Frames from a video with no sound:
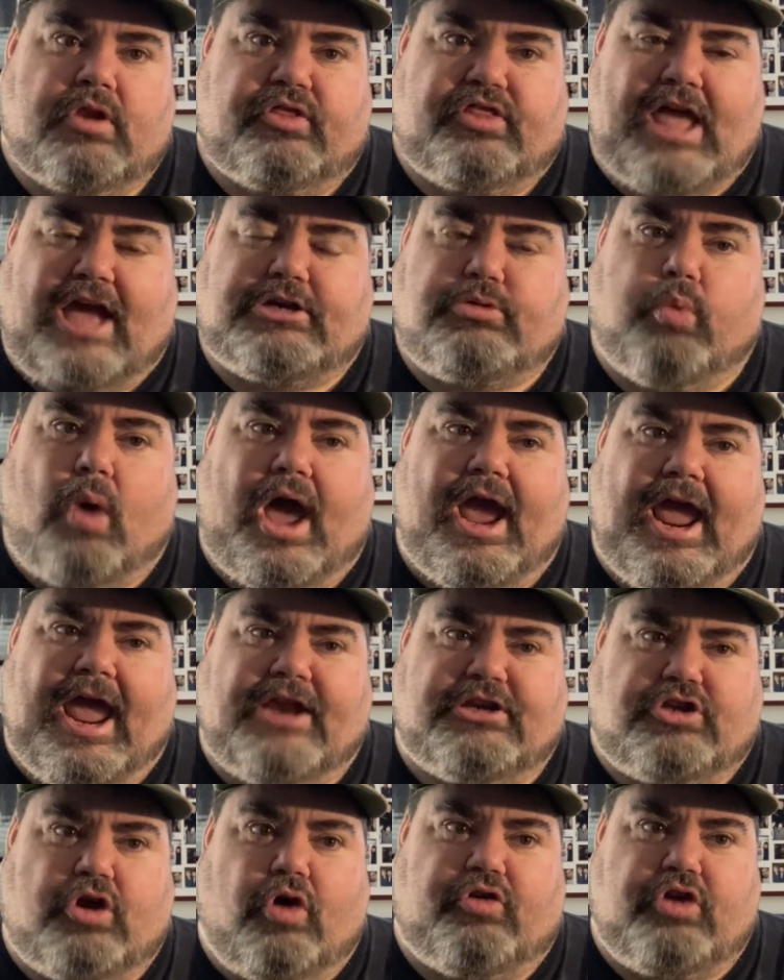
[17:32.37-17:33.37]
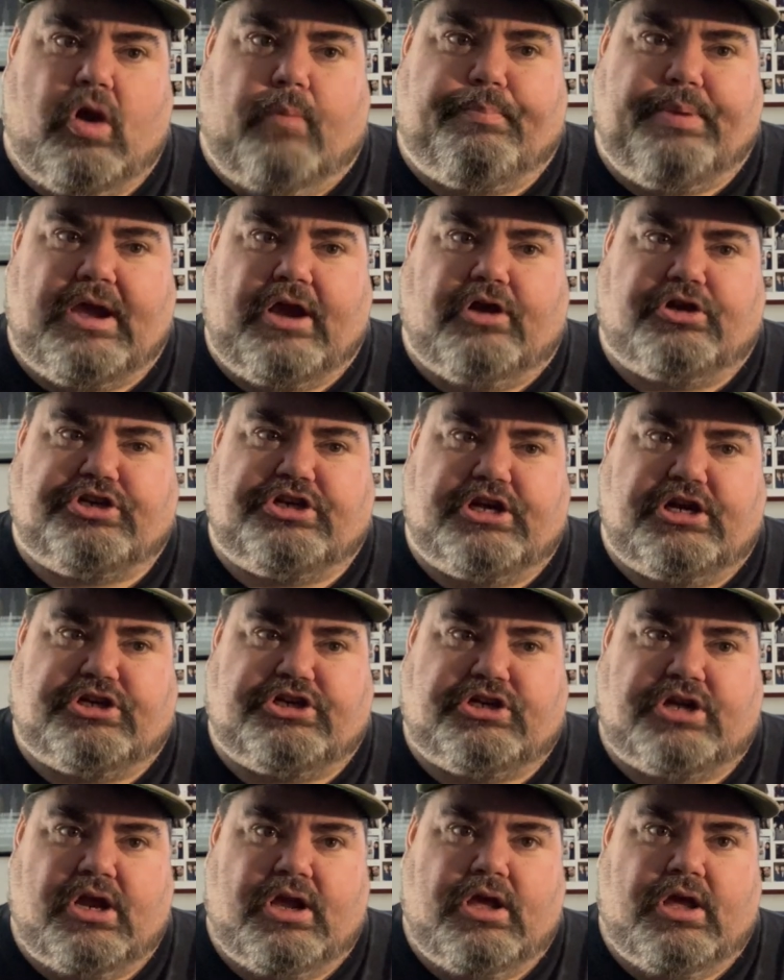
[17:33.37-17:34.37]
That's why Antonio Pierce
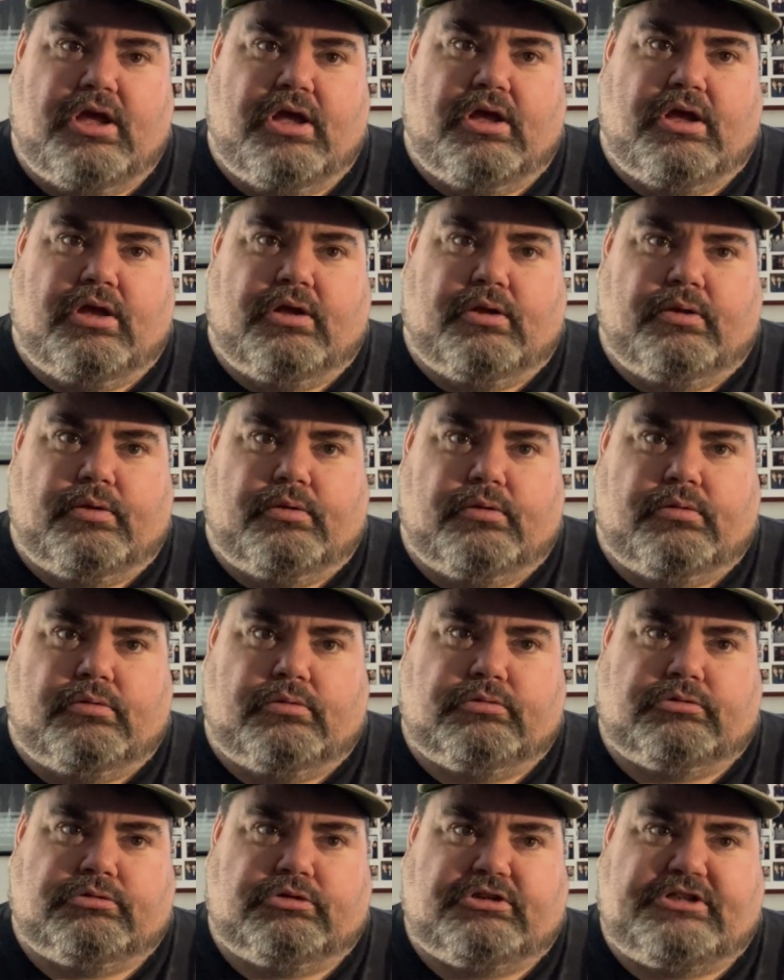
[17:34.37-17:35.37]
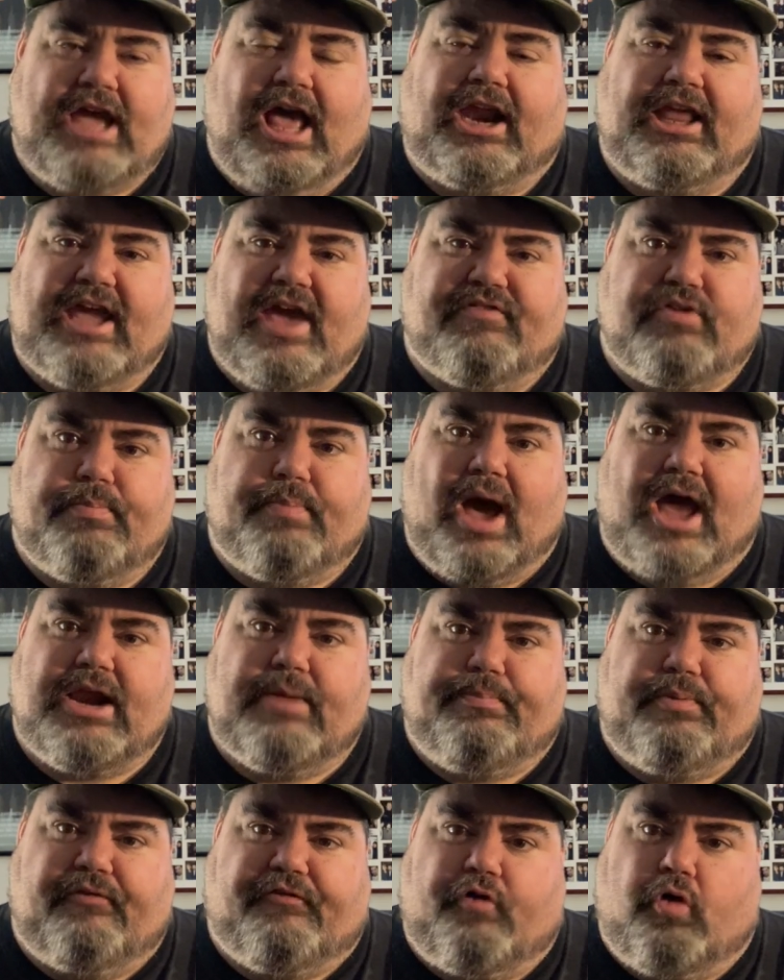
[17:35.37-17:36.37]
is telling everybody
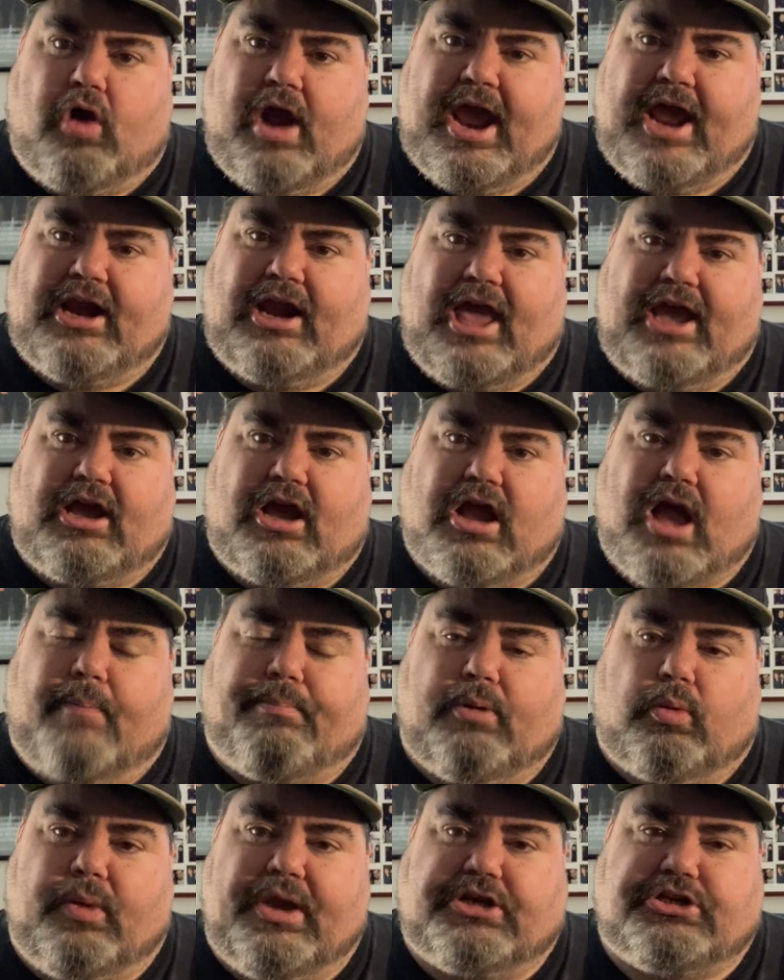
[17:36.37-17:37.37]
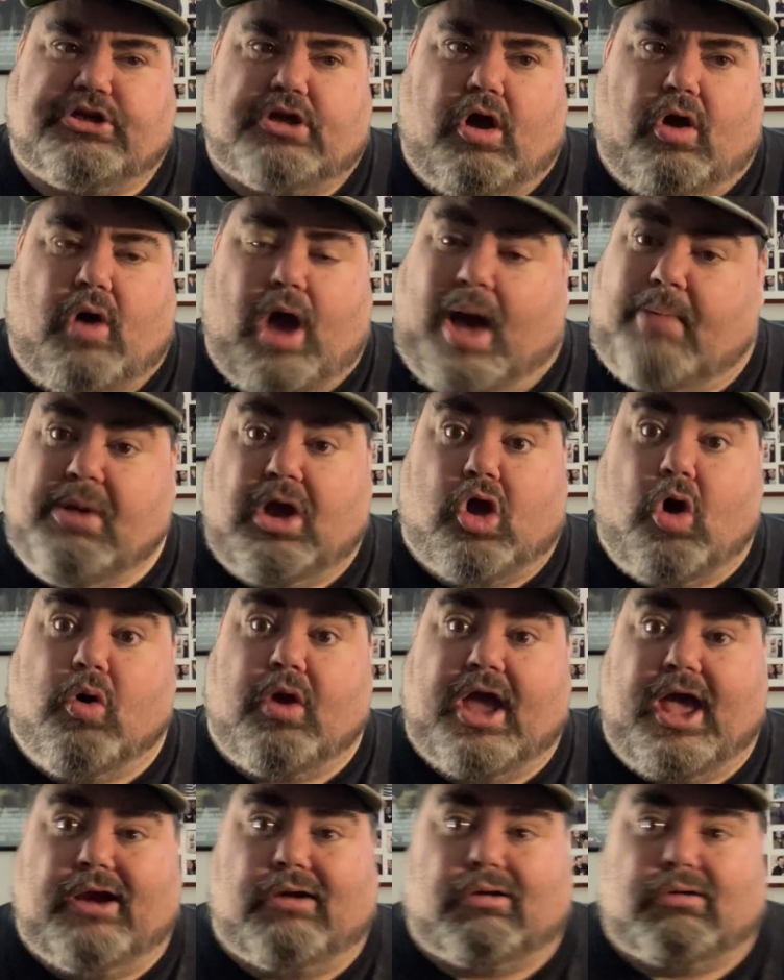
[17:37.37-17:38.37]
beforehand, like a couple of weeks ago, I'm a
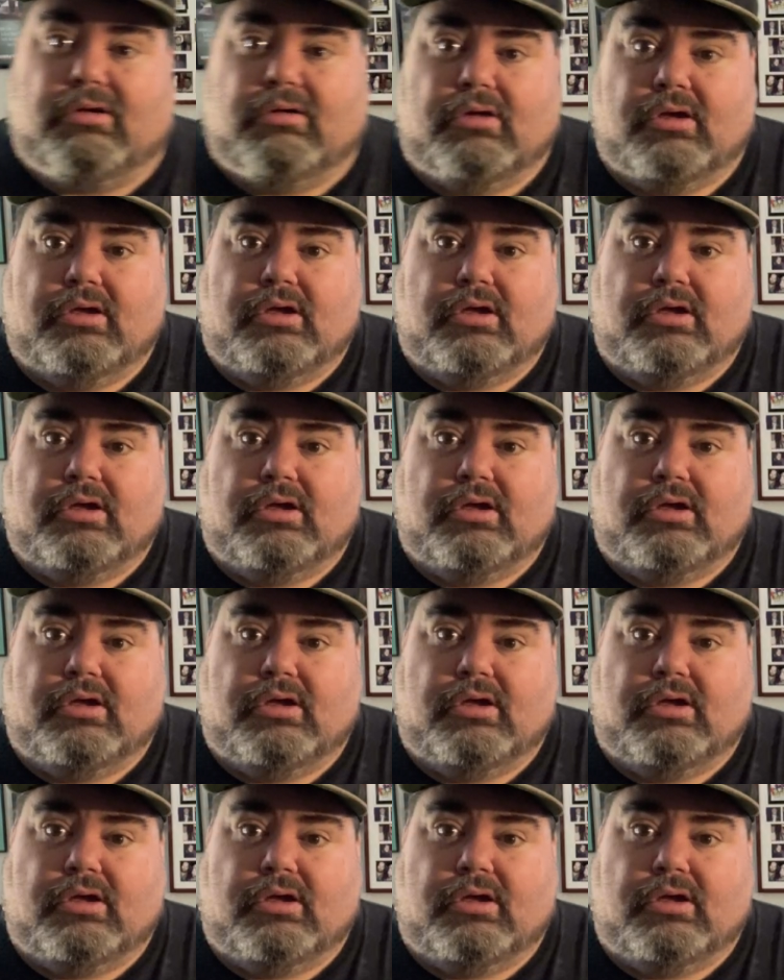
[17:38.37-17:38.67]
go-getter.